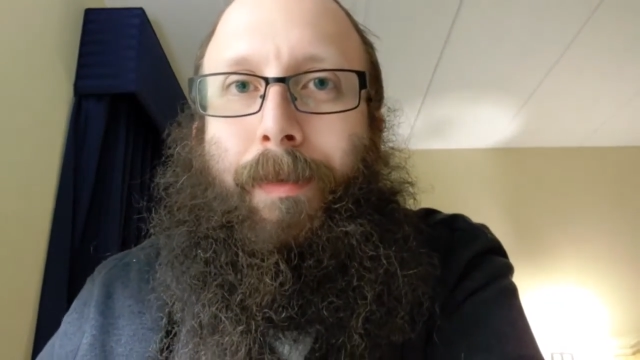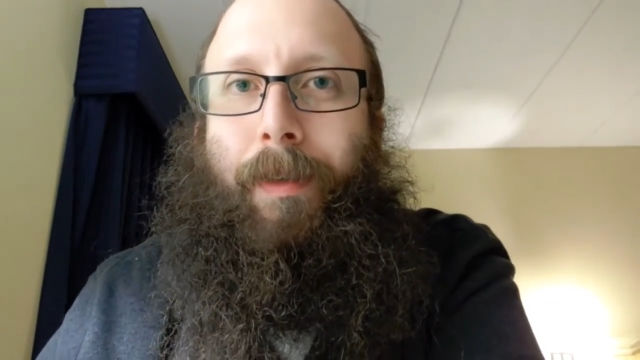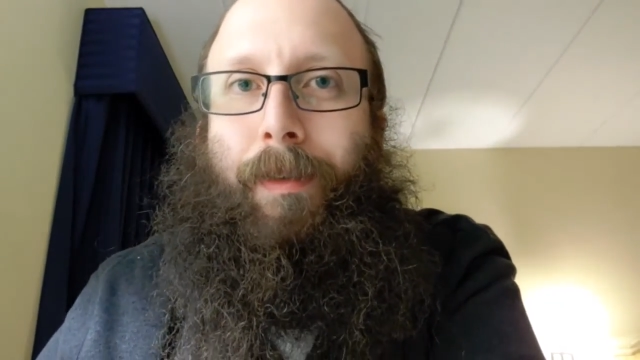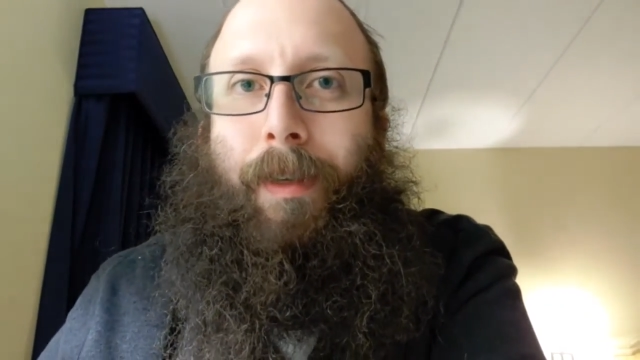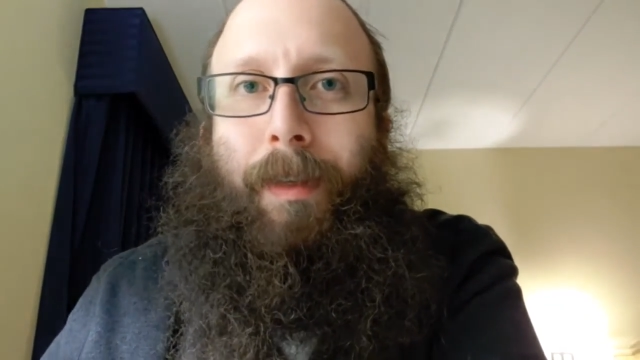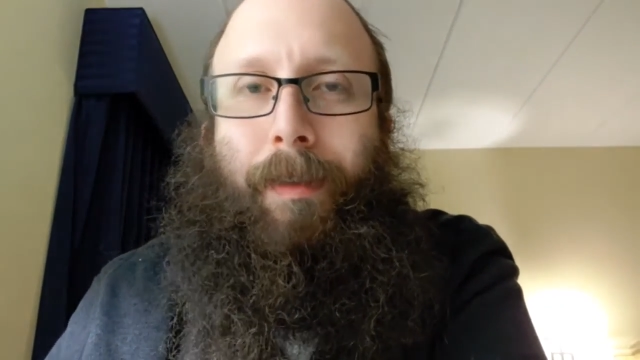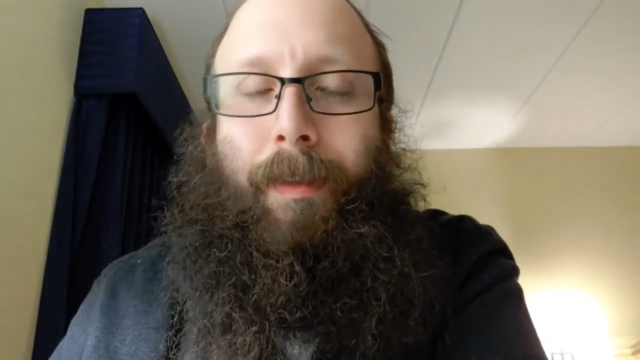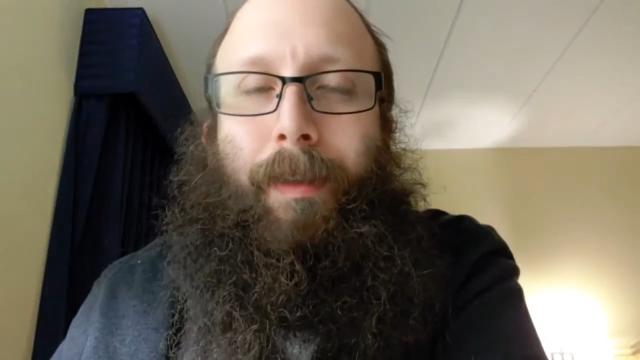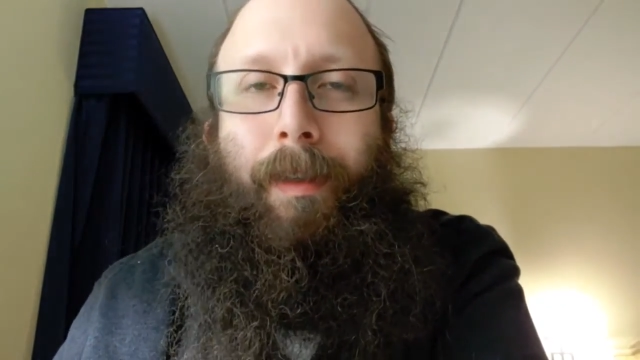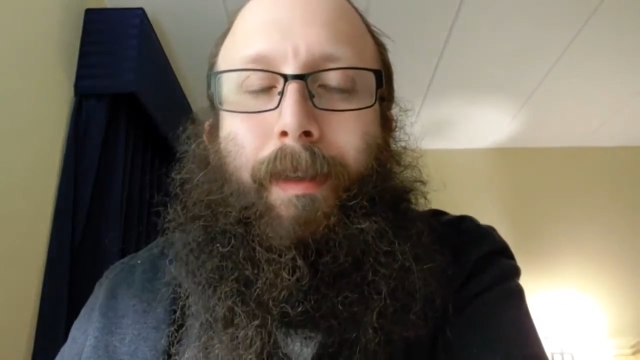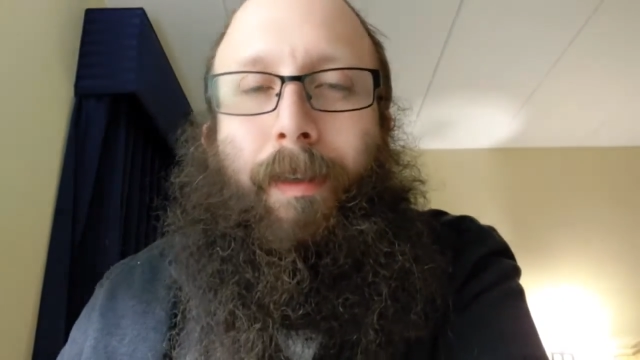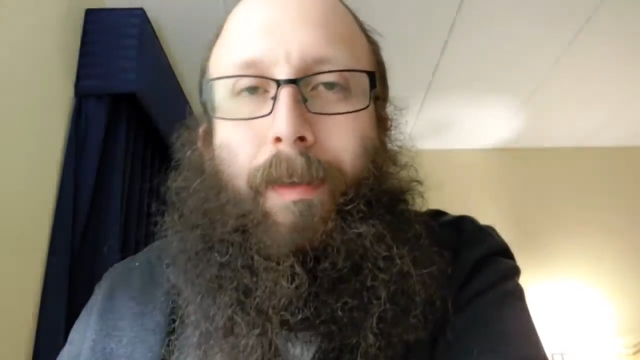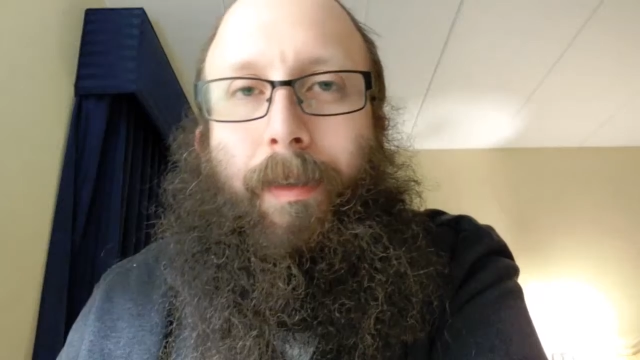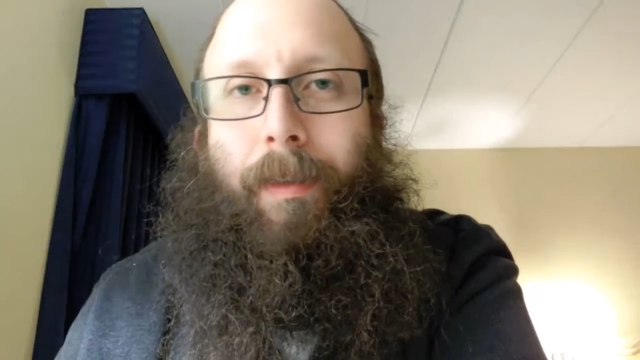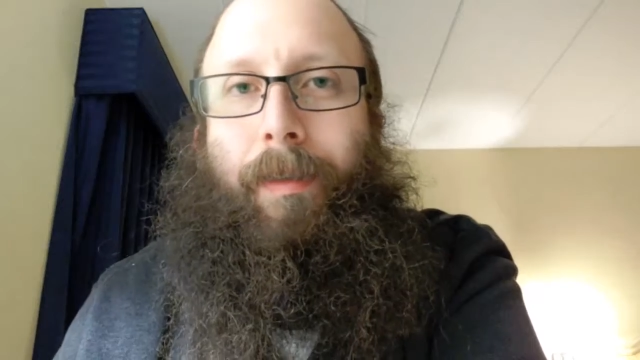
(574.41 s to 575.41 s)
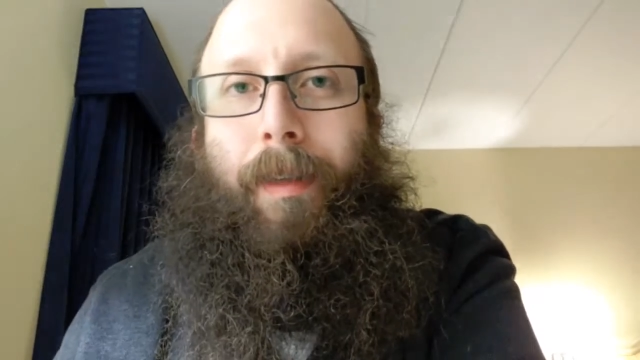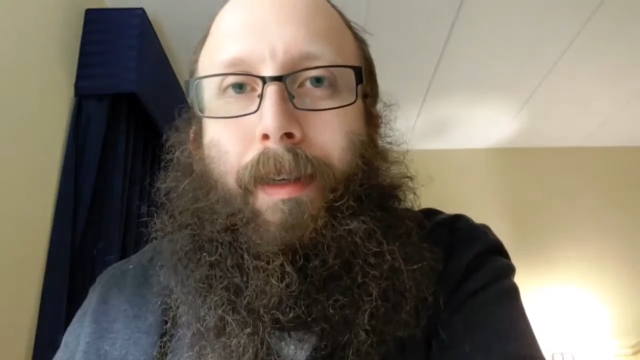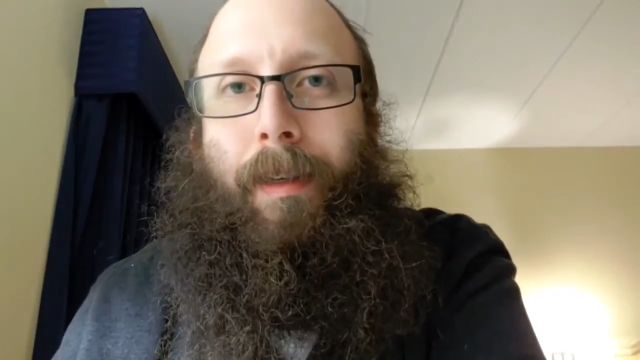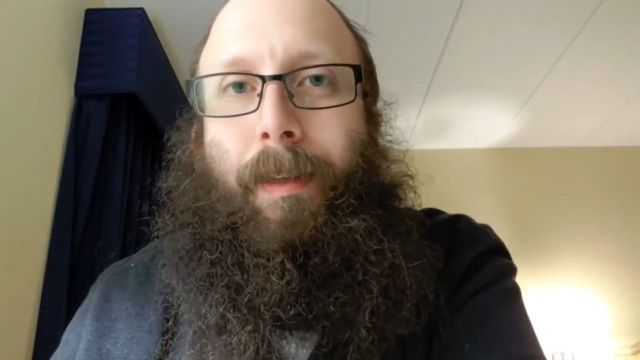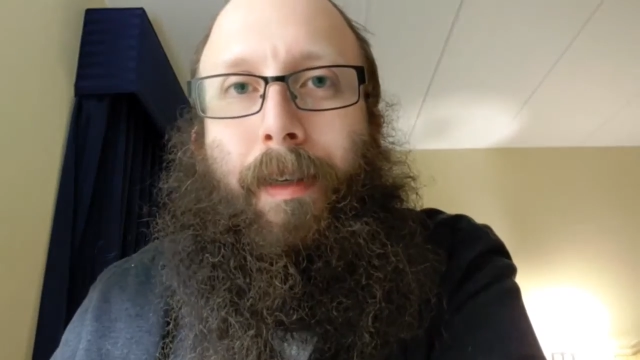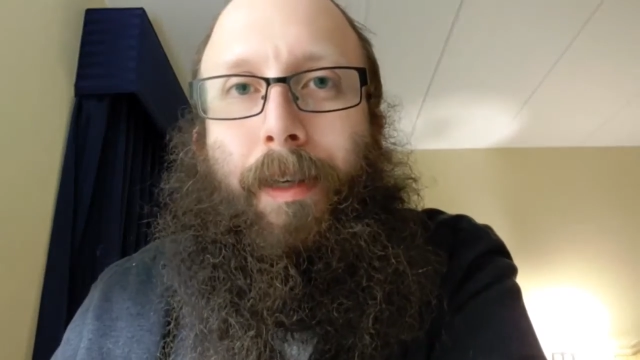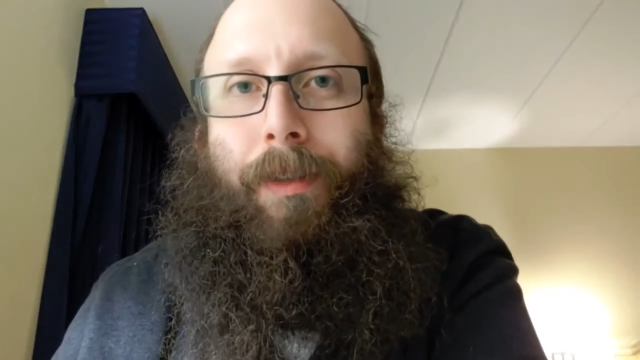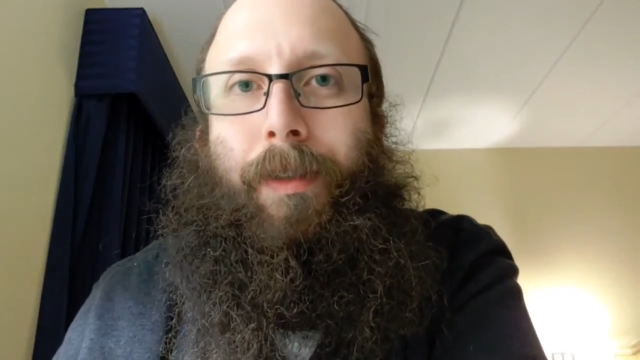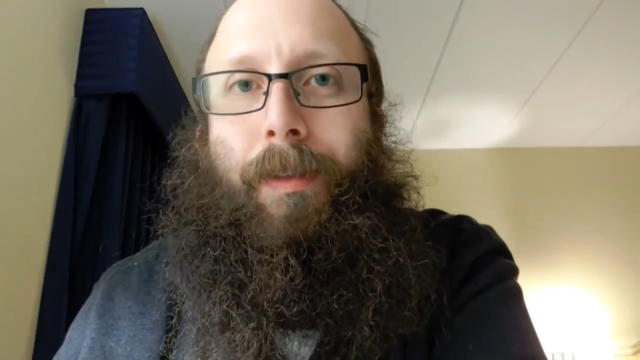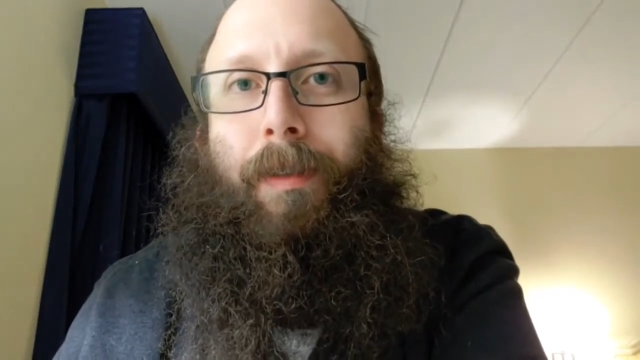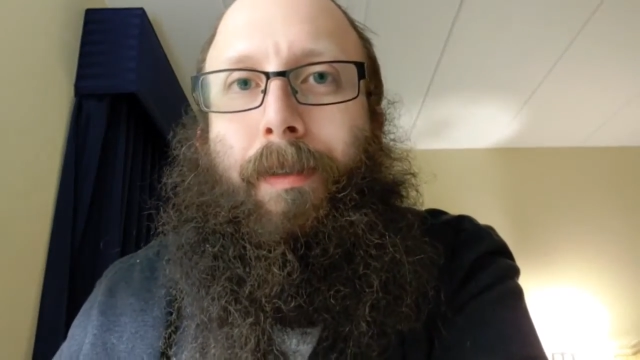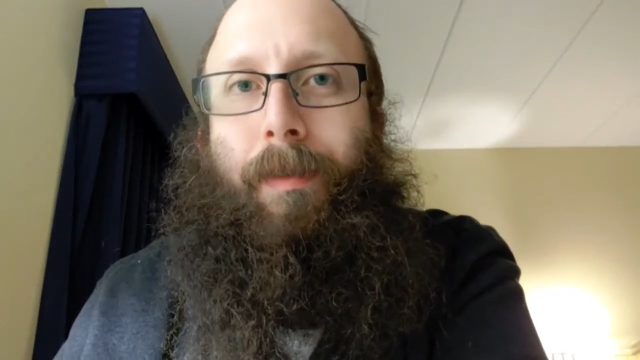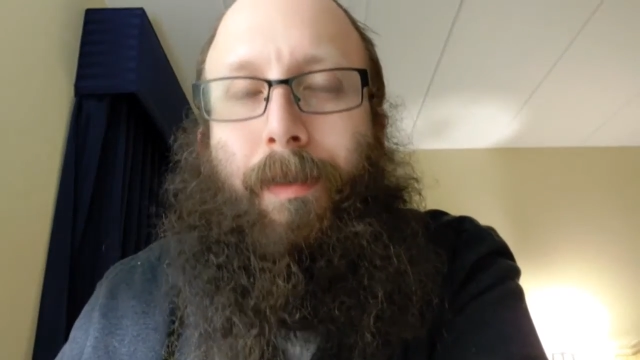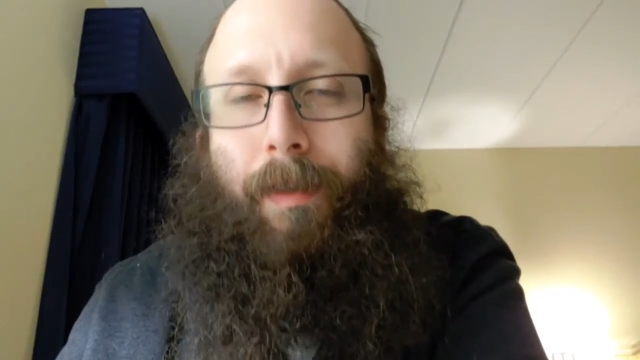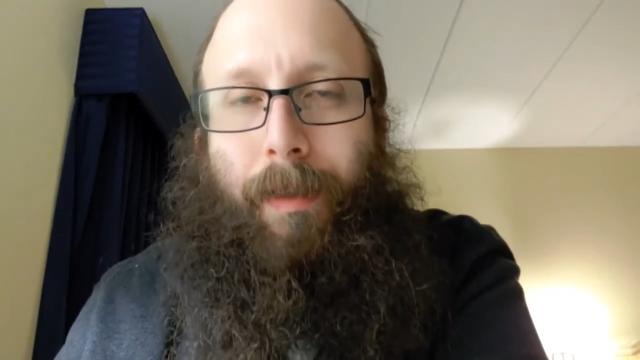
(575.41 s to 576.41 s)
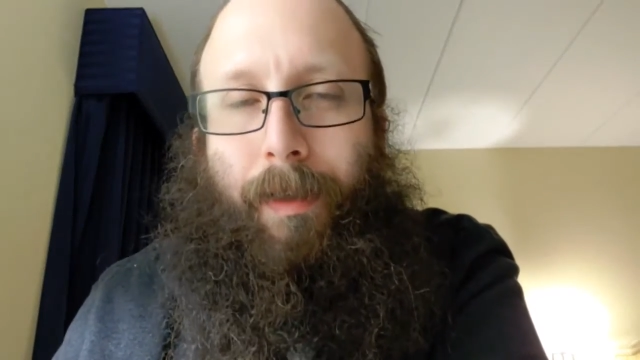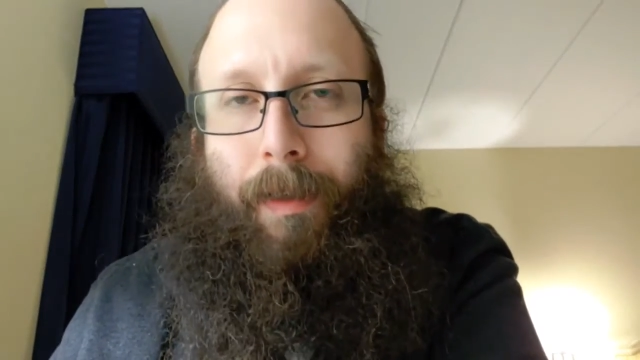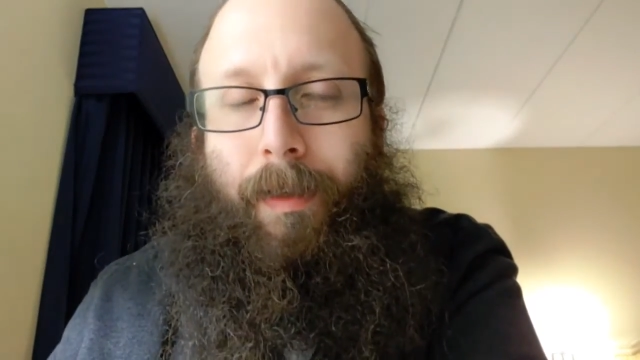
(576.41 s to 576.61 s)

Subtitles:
suggesting, psychological and